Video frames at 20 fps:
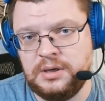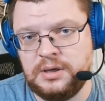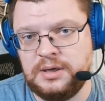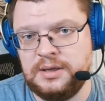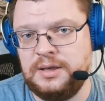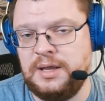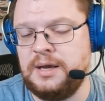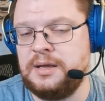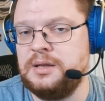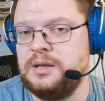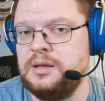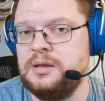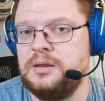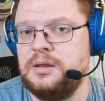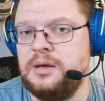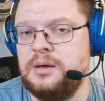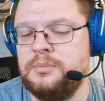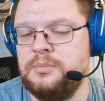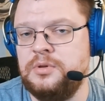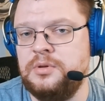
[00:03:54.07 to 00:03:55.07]
connecting
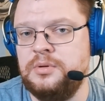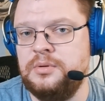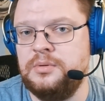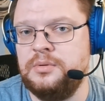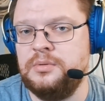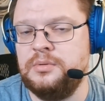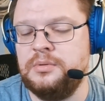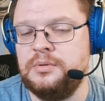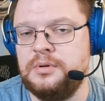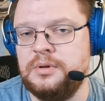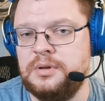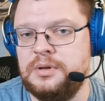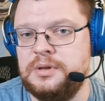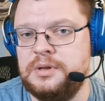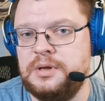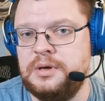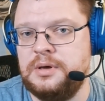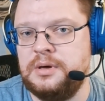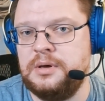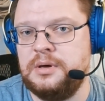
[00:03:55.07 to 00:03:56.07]
them to
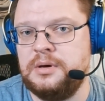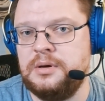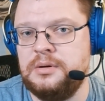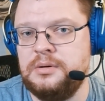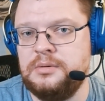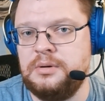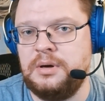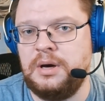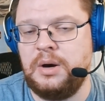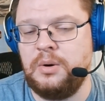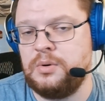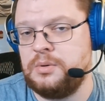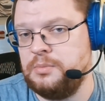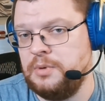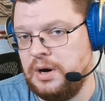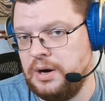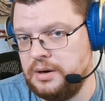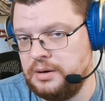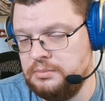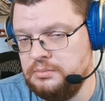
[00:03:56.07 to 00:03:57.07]
the our
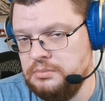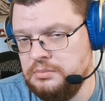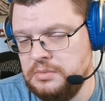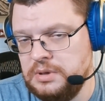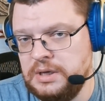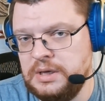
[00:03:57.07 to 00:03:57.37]
modem,